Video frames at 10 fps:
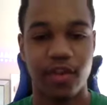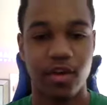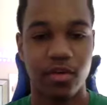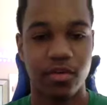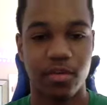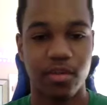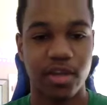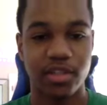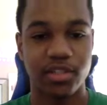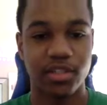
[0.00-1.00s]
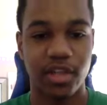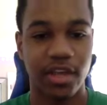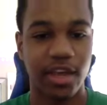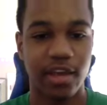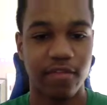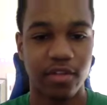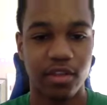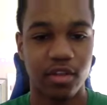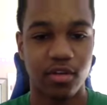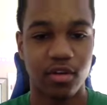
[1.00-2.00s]
felt the presence of like
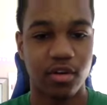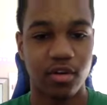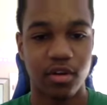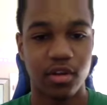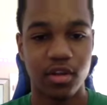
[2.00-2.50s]
everything going on.